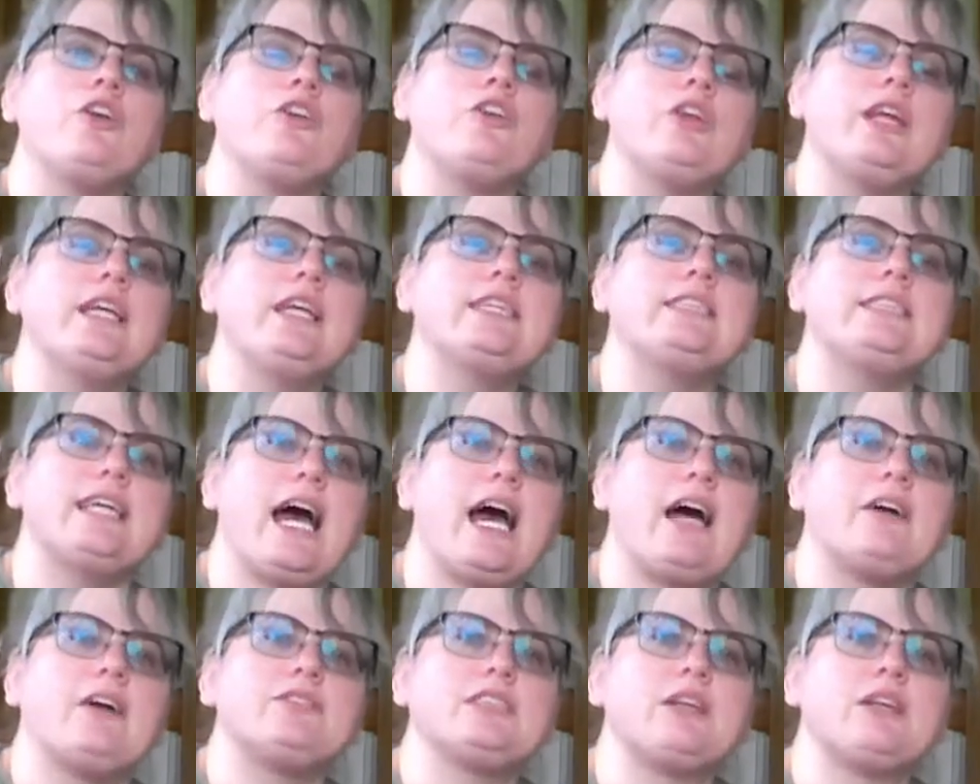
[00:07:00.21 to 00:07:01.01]
You need
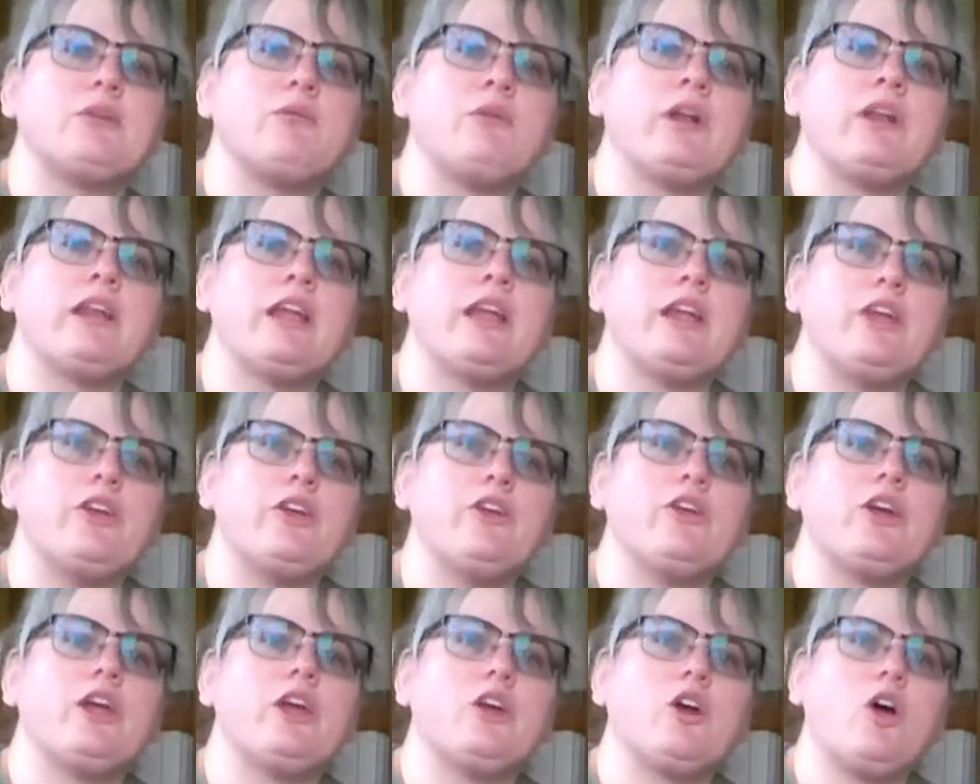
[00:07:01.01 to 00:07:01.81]
to have someone
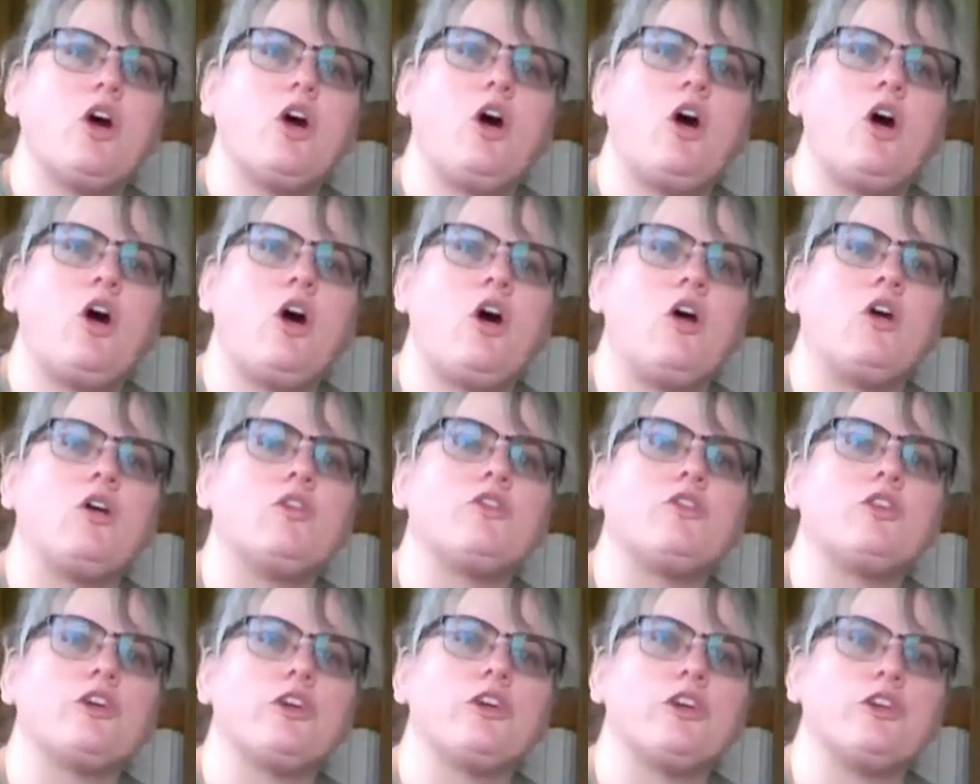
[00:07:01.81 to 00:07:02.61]
that you can
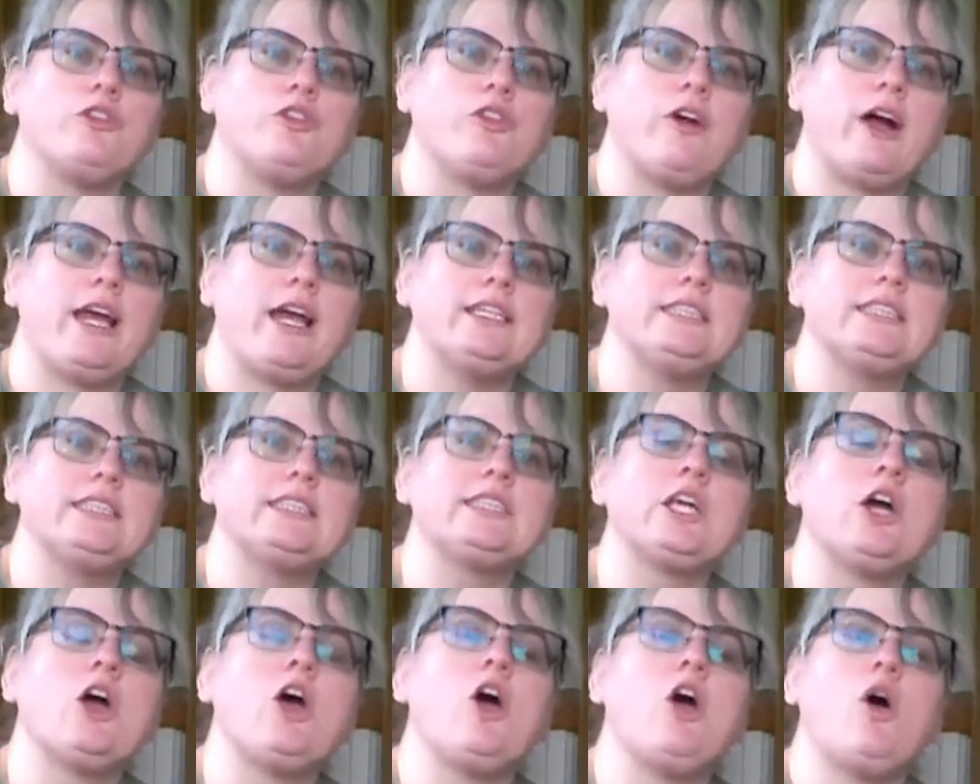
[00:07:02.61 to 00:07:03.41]
call for
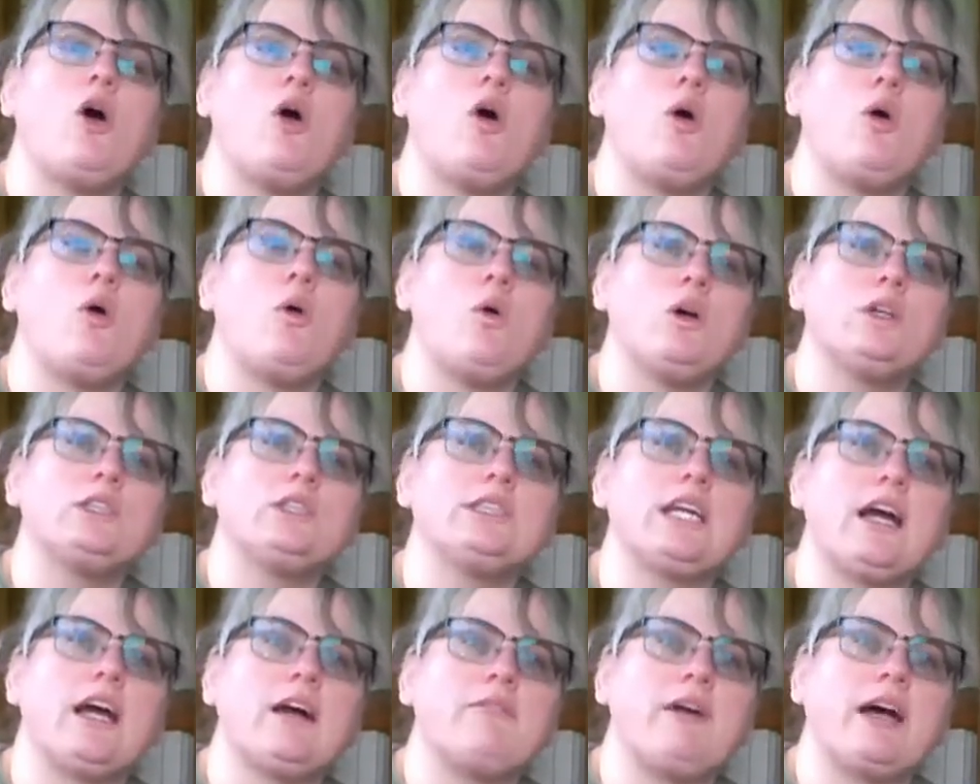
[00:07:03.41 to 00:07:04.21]
advice or
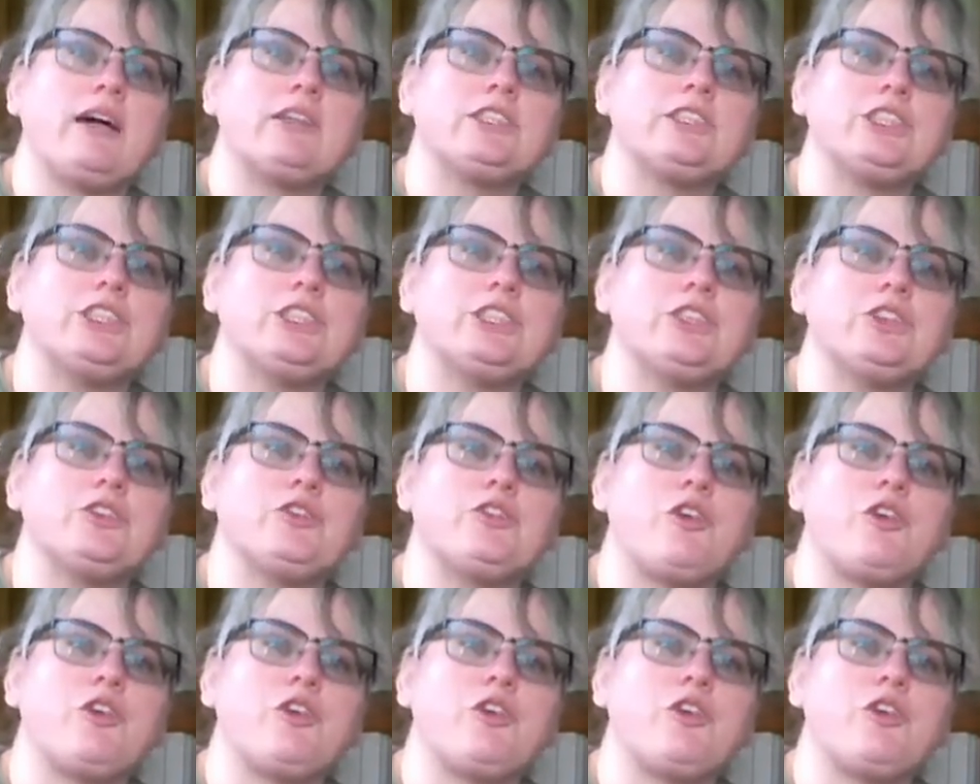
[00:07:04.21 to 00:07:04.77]
to come out to